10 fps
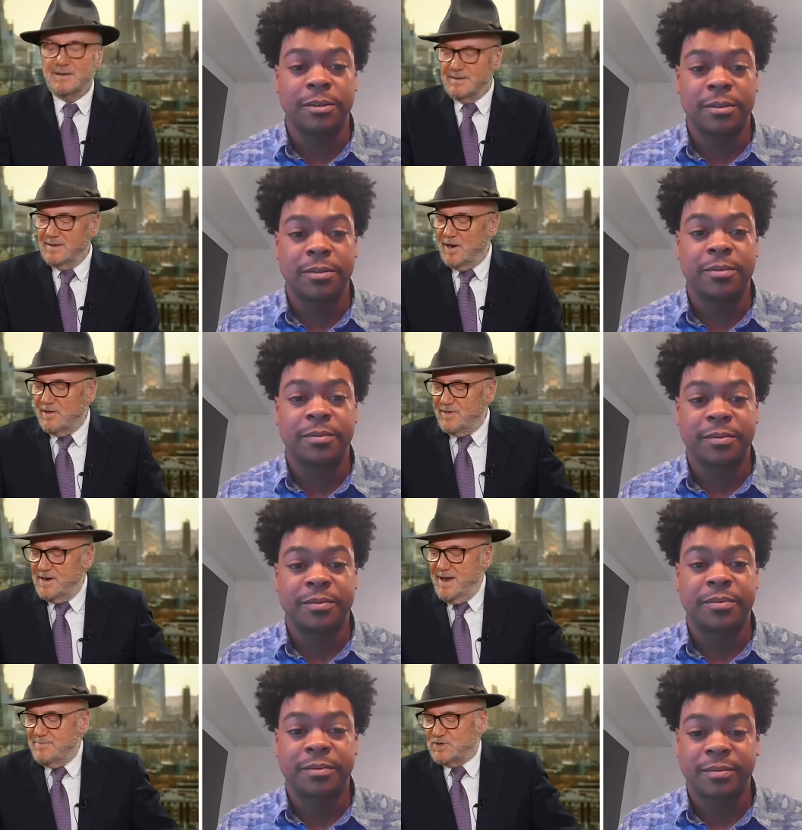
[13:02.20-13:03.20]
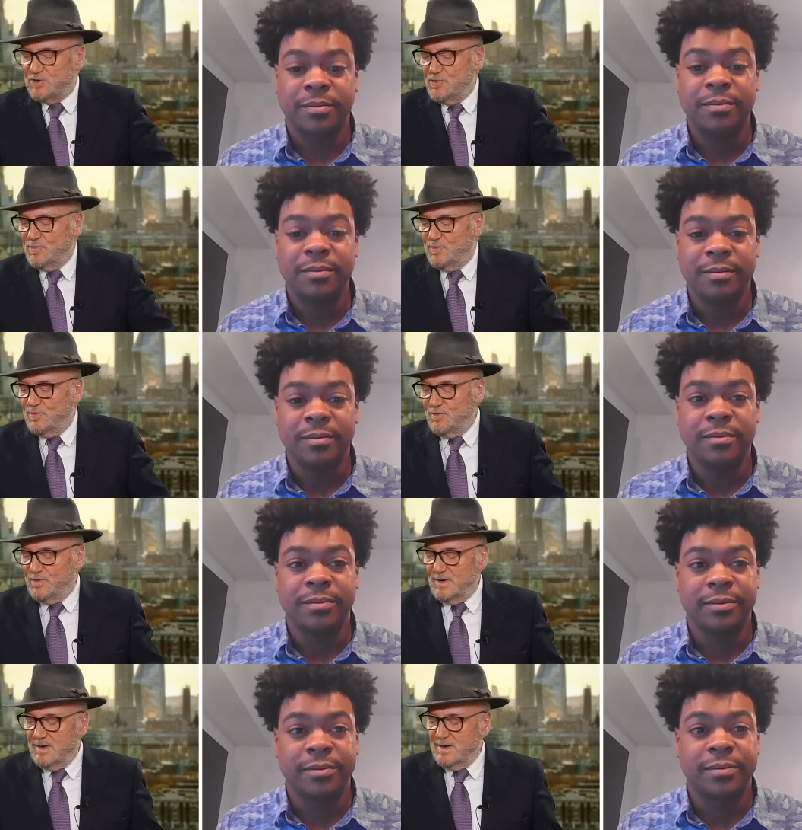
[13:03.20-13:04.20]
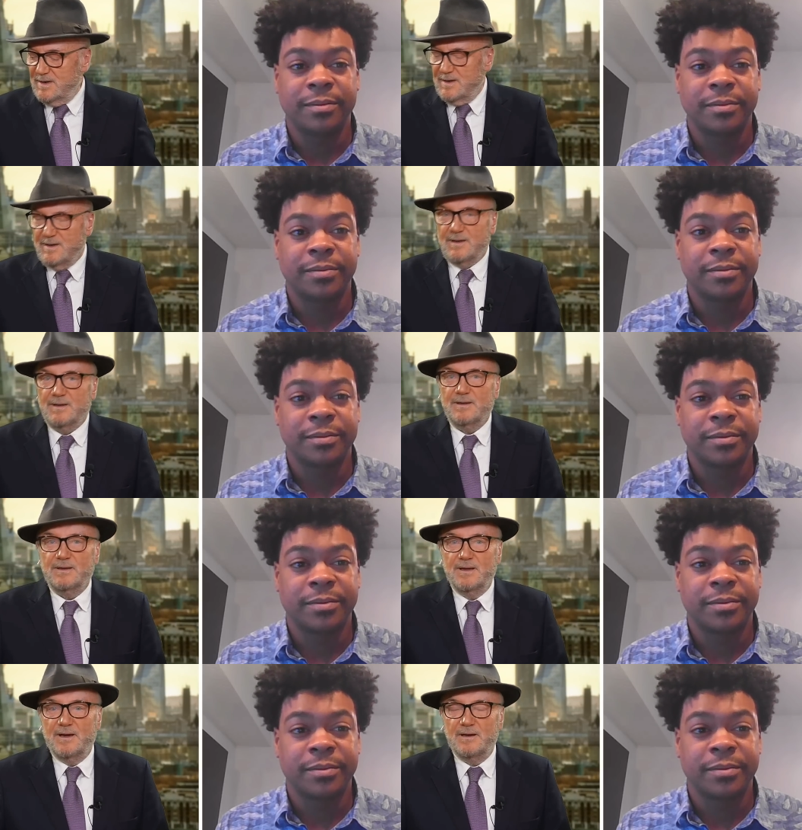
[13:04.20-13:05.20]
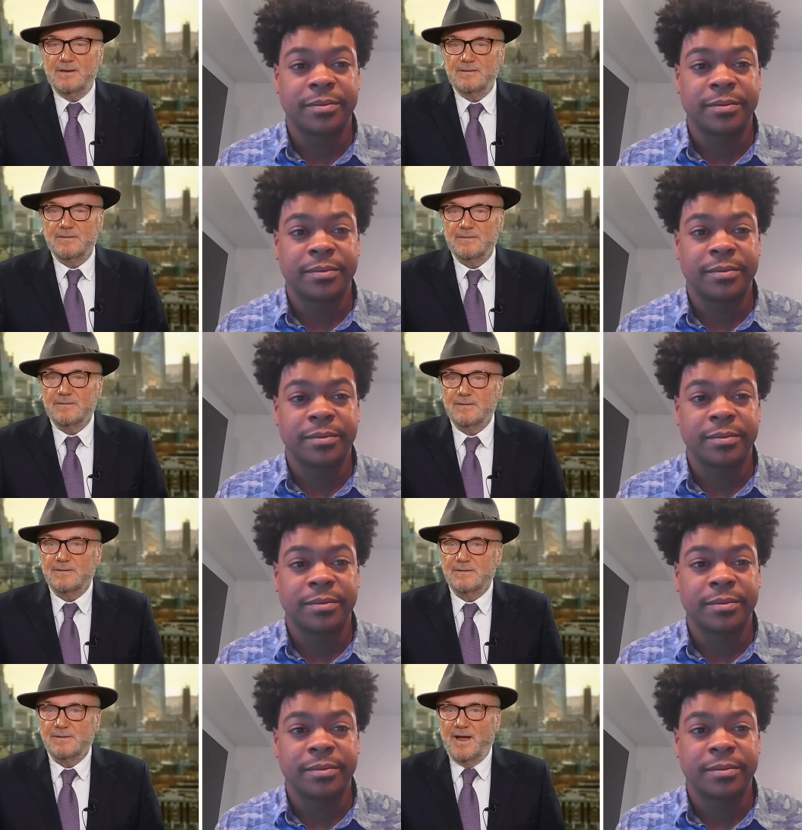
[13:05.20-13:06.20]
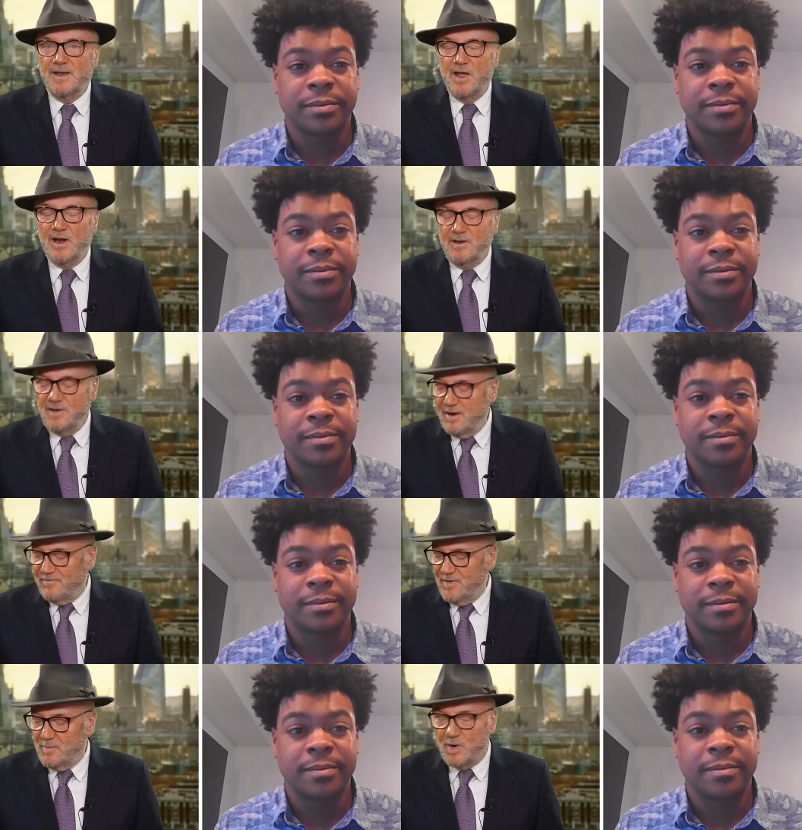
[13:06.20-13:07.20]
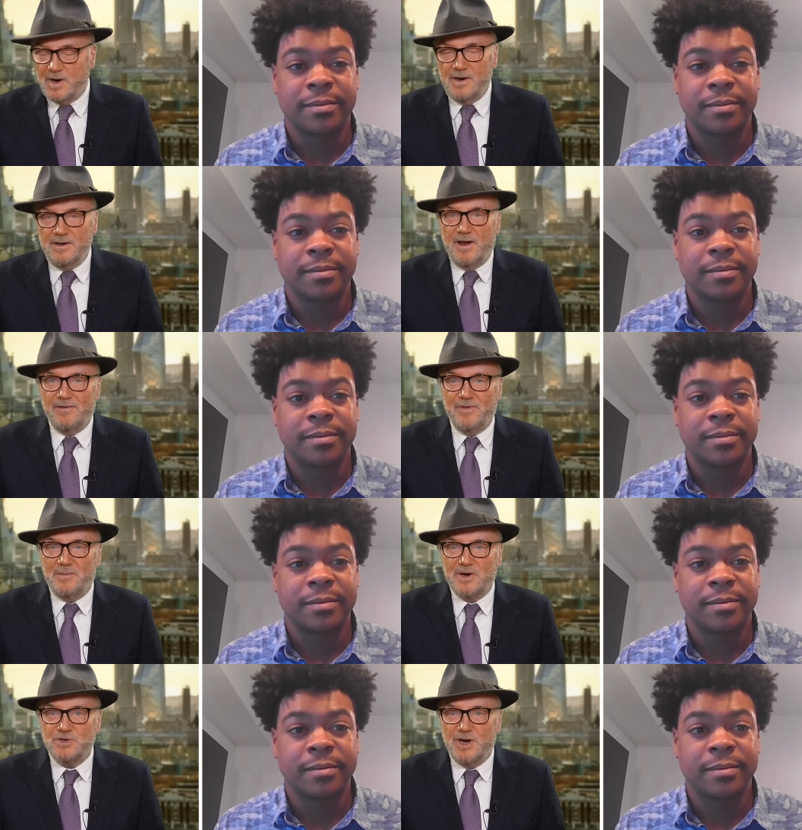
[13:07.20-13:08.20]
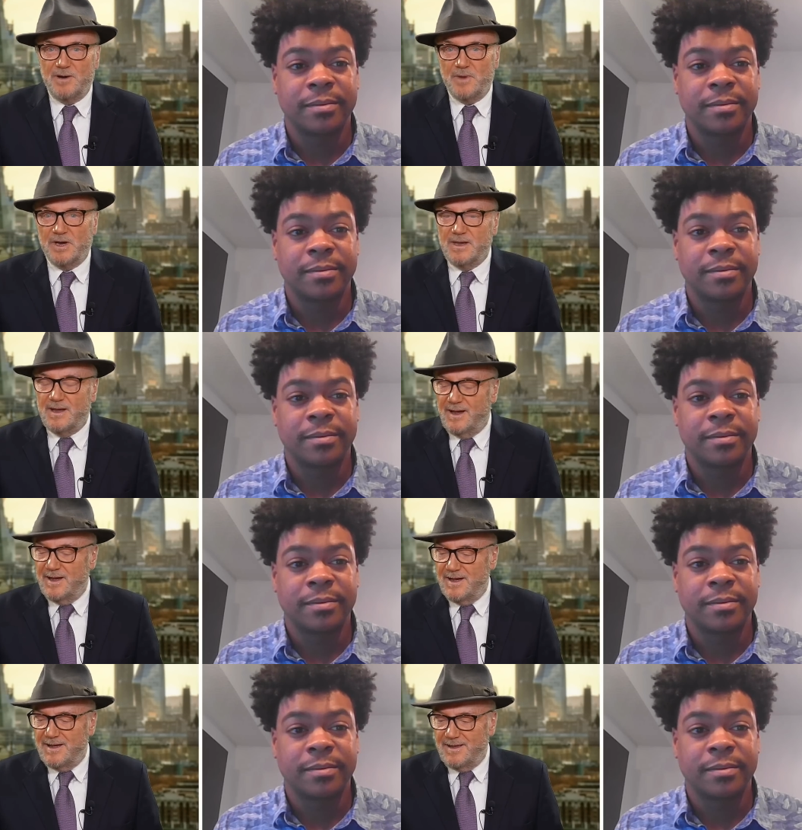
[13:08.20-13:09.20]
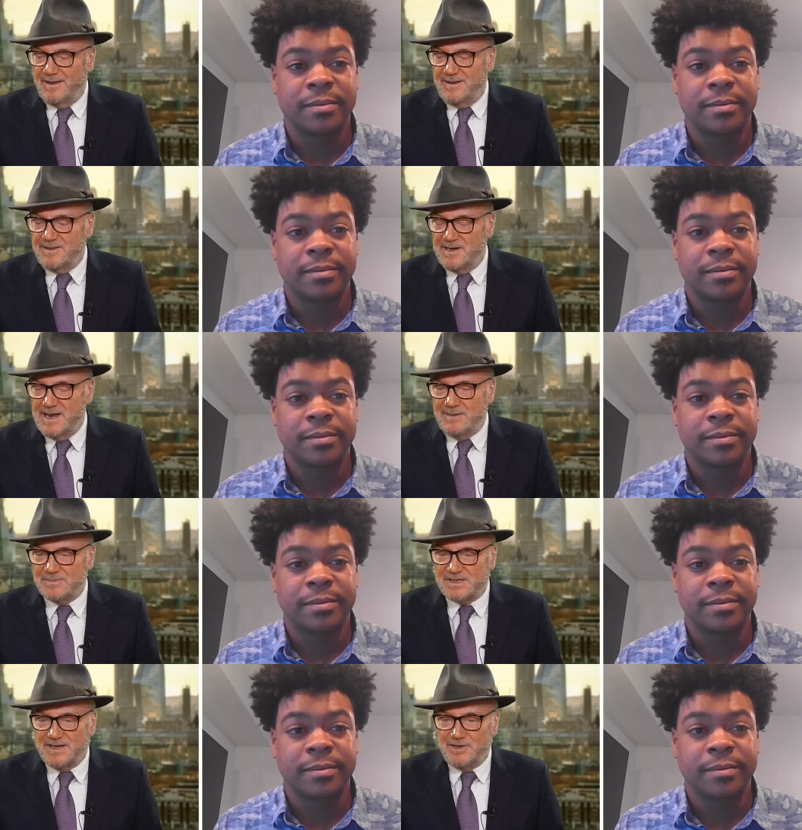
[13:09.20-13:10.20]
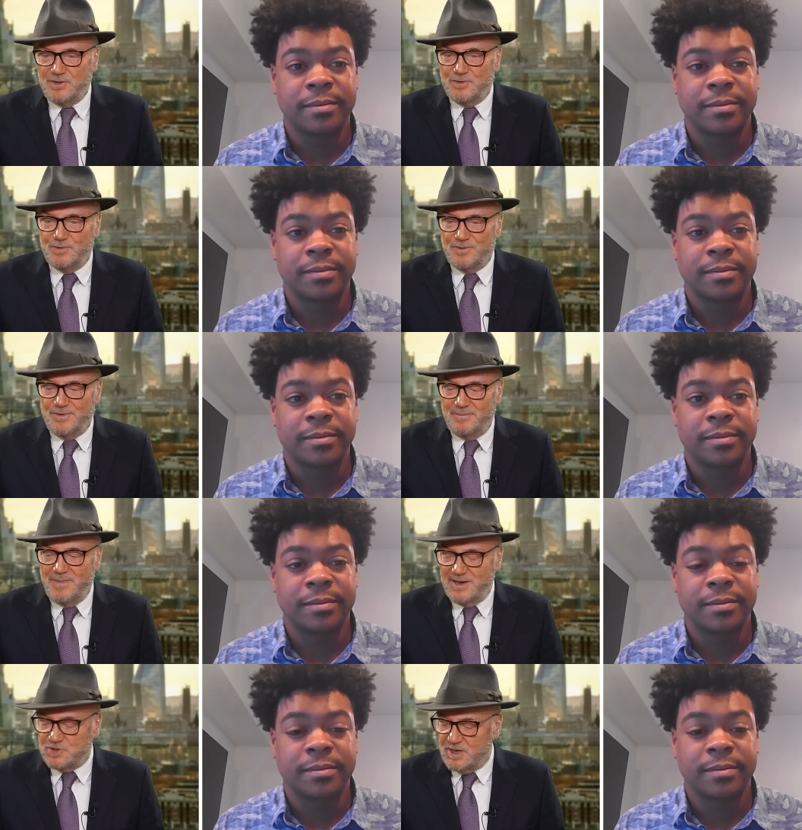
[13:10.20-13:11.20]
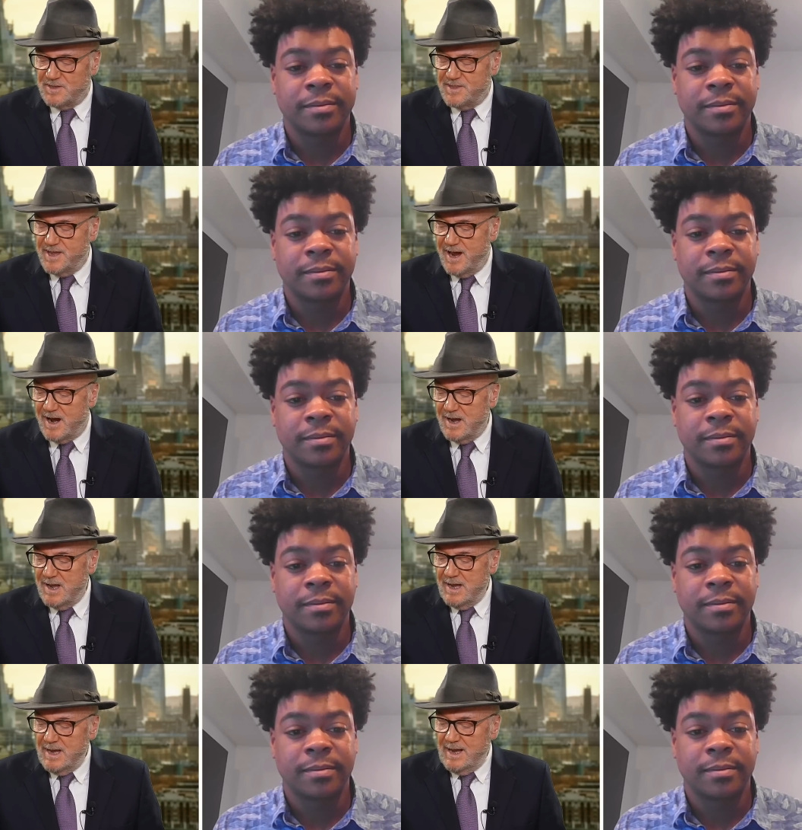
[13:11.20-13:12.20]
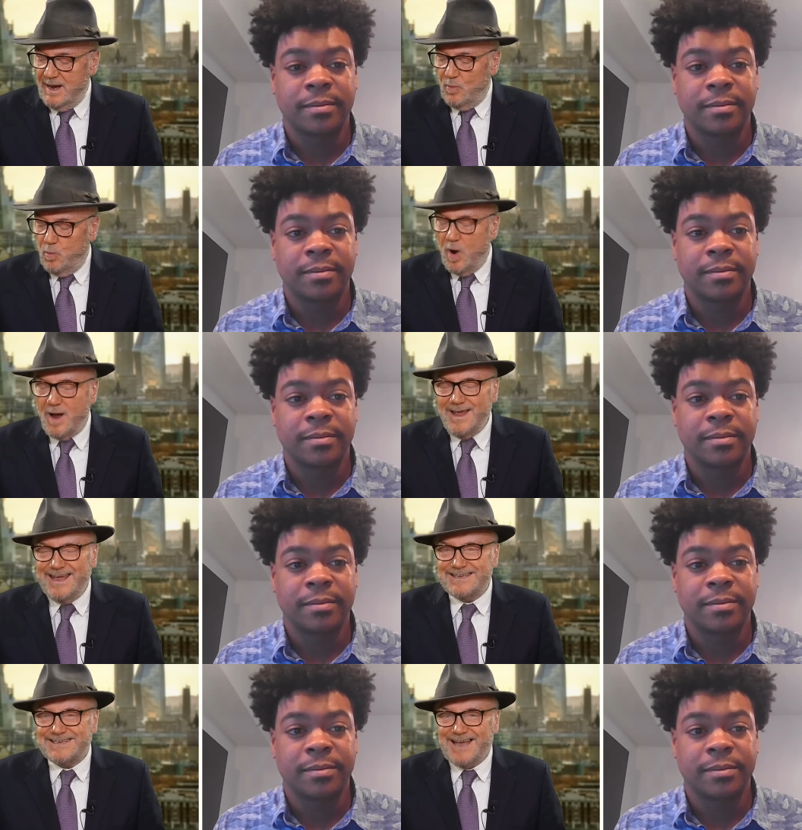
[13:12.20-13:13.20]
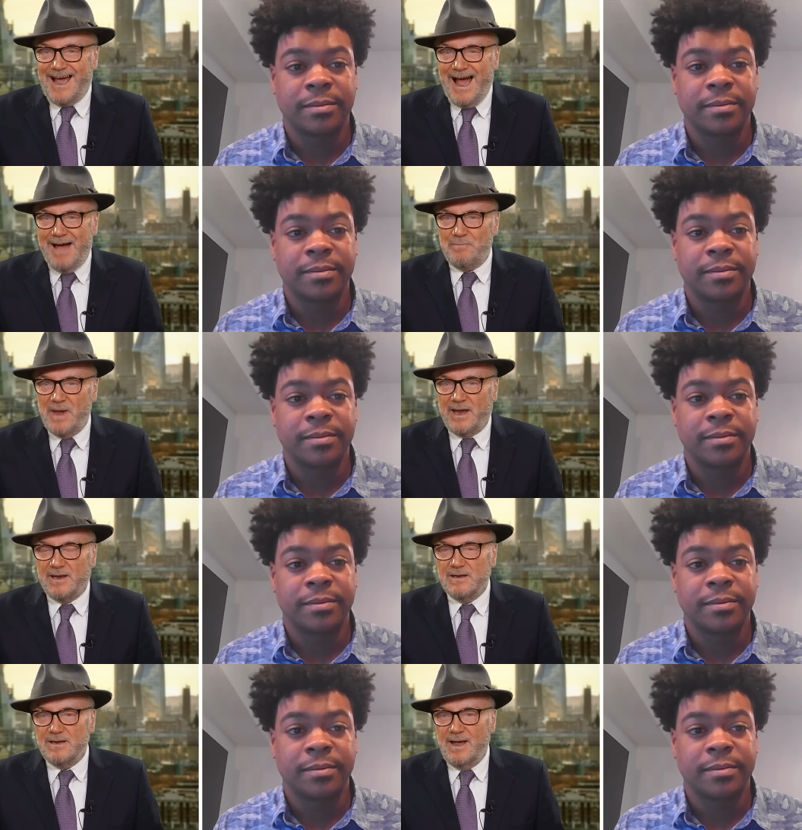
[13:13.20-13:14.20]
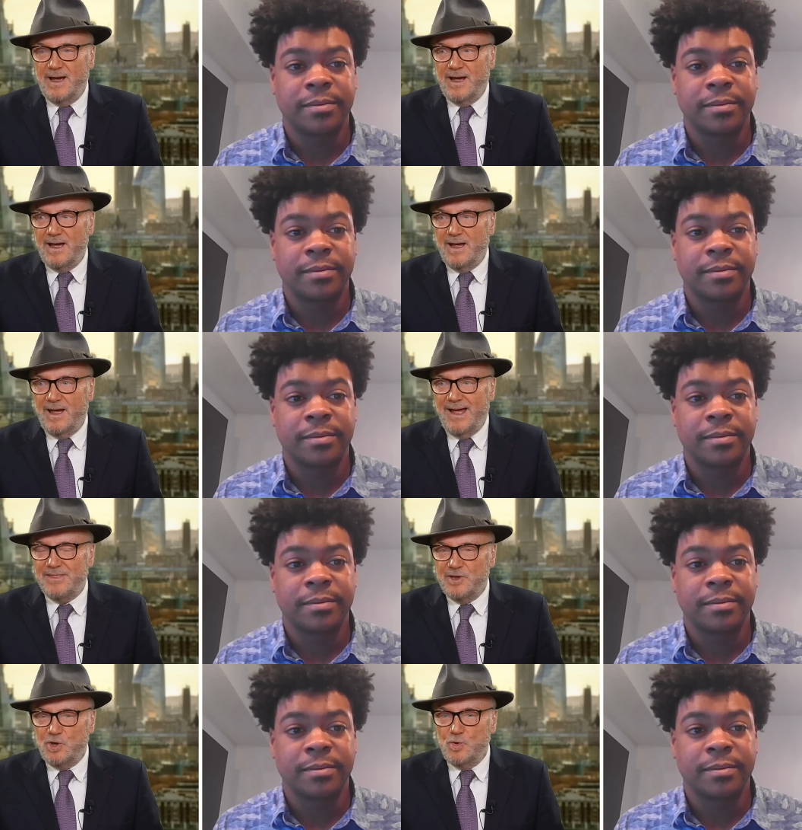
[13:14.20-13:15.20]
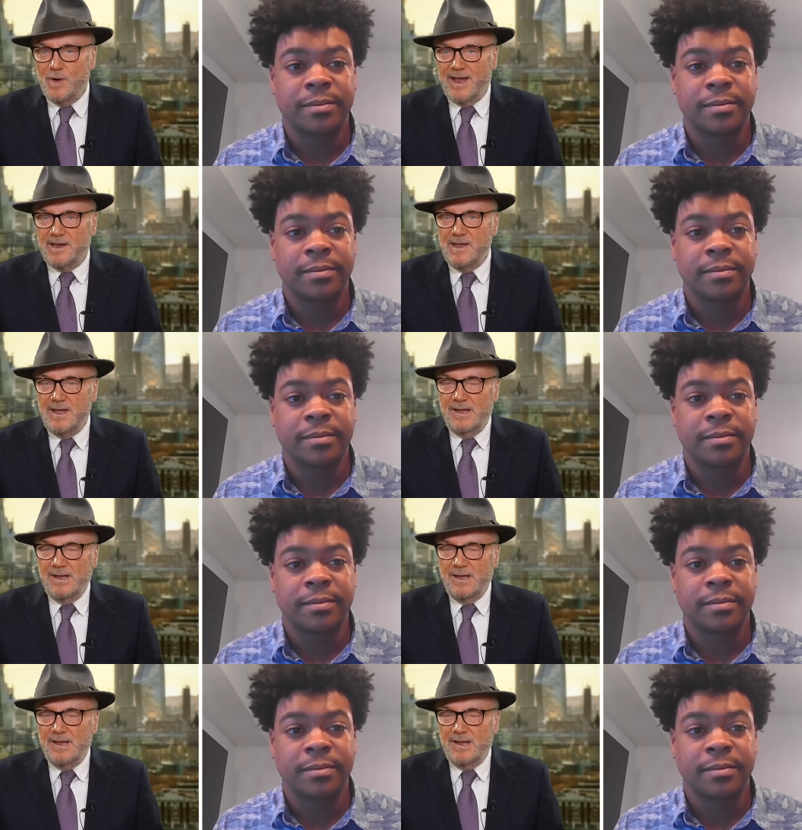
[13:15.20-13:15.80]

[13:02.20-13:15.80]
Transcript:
Speaker 1: none of the names you yeah and none, none of them were none of them are German uh, in the names that you mentioned there. Uh, what is happening uh, at the UN?